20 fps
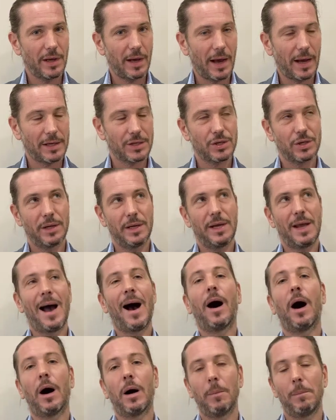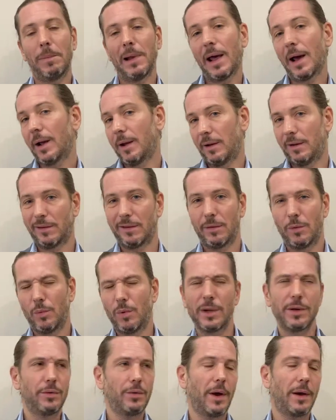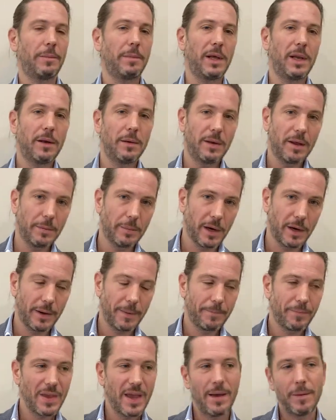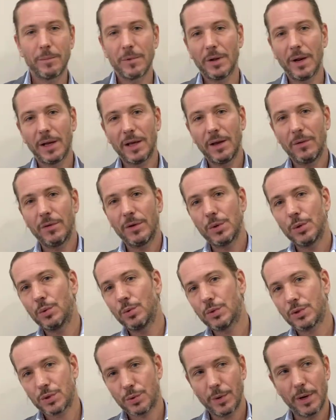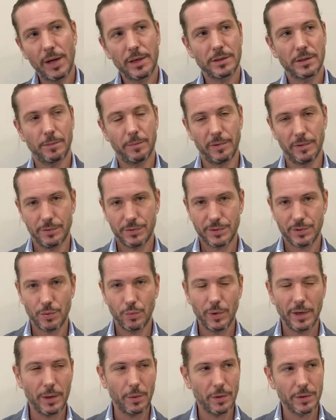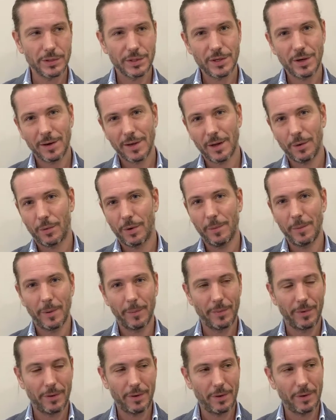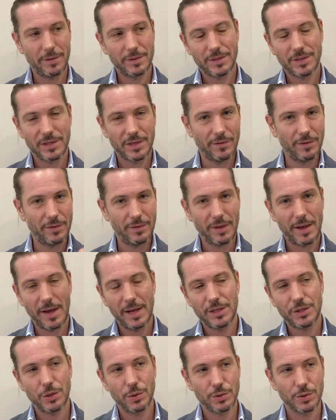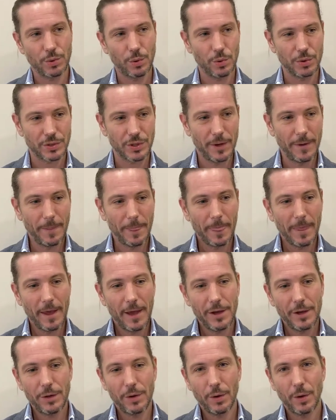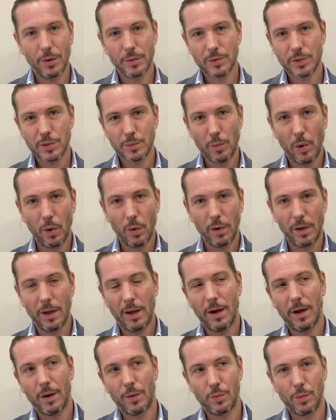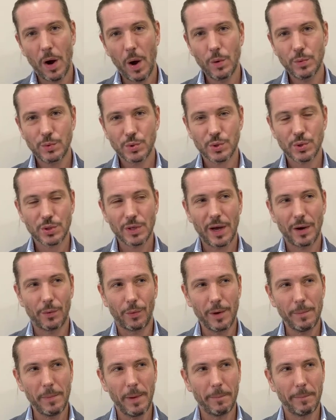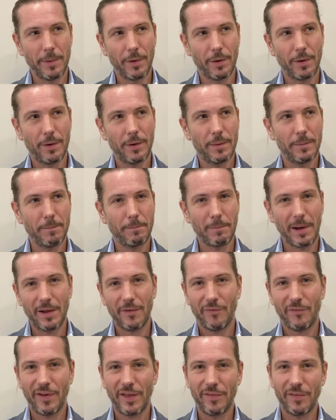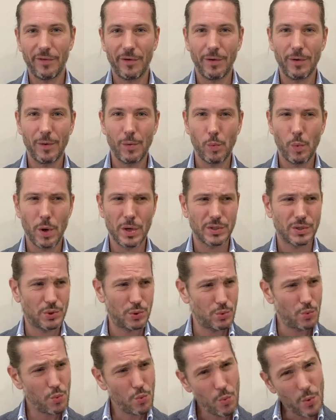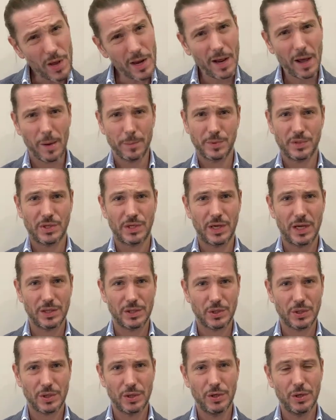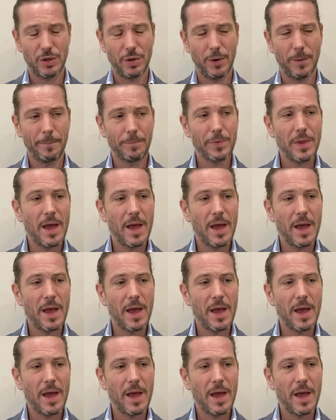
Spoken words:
actually are blind. What do I mean thereby? Gonna give you three examples. When I was young, I remember 7-8 years old, you know, on small roads, I remember my father was really upset, you know,